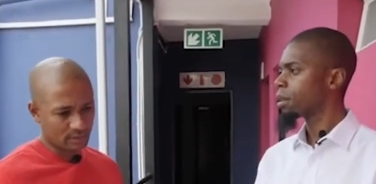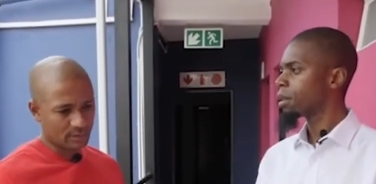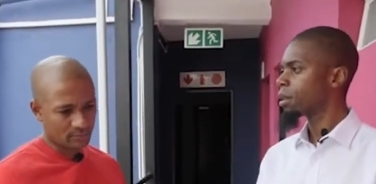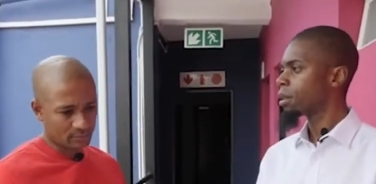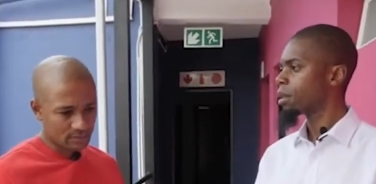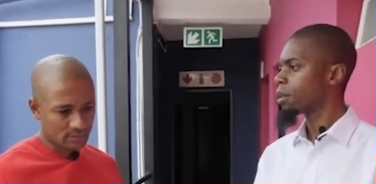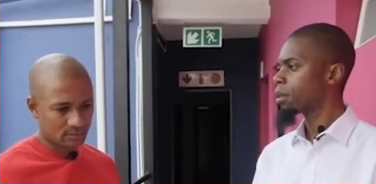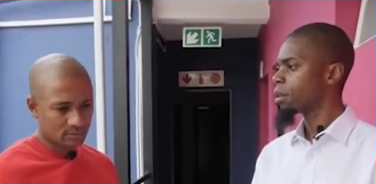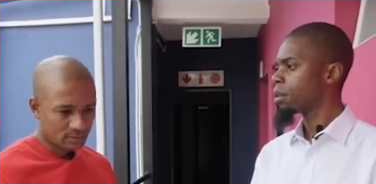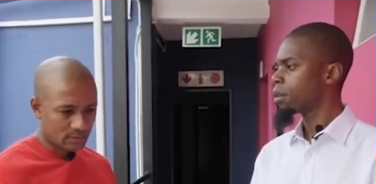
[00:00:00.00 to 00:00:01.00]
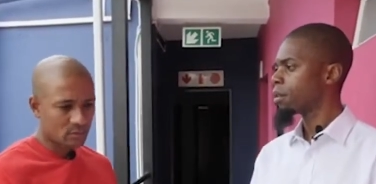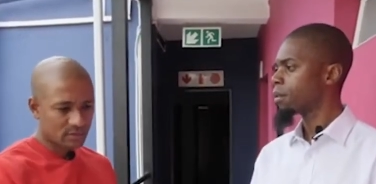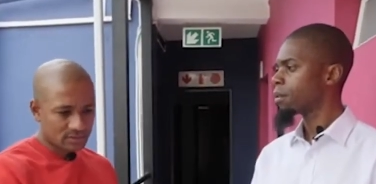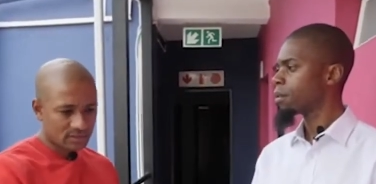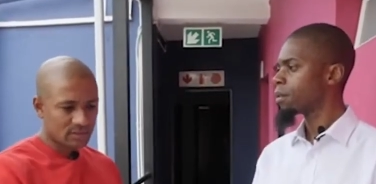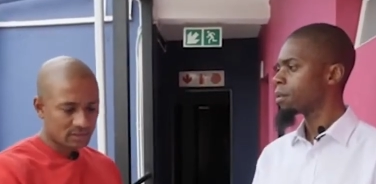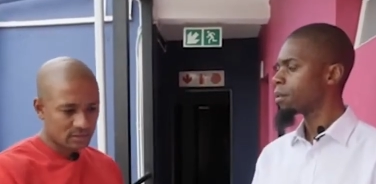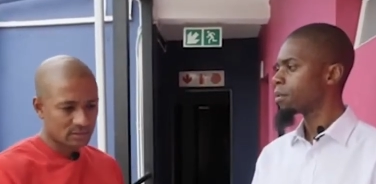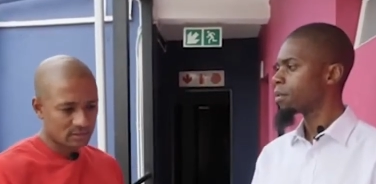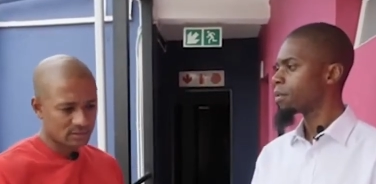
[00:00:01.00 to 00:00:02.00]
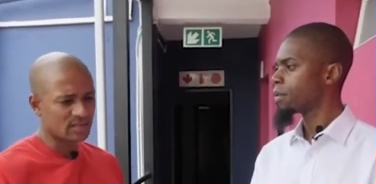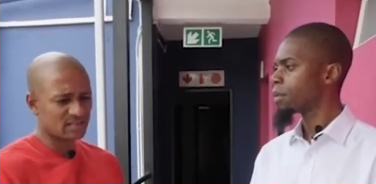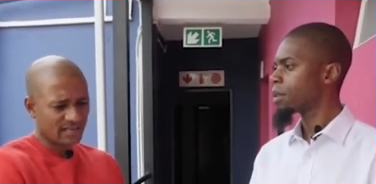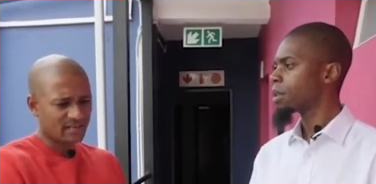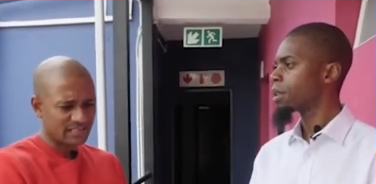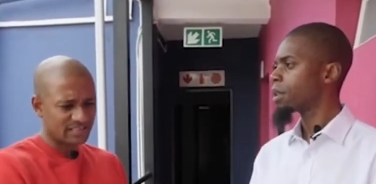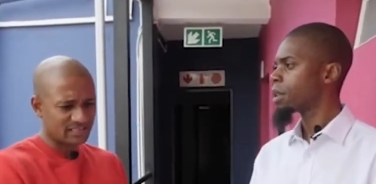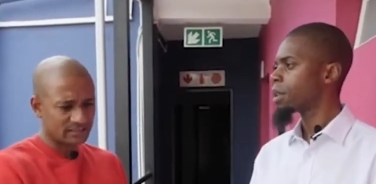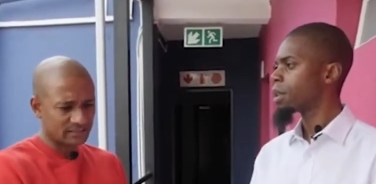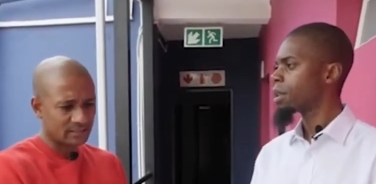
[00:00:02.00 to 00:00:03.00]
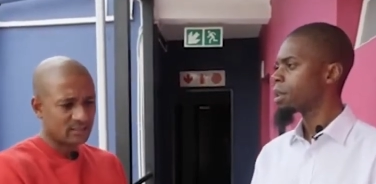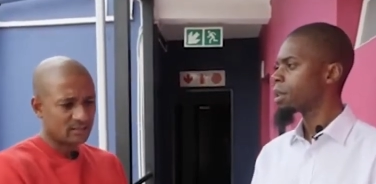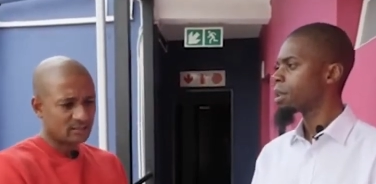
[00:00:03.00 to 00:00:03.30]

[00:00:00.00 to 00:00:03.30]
Speaker 1: know what that means. So, no, this is this, this, this. Is that necessary?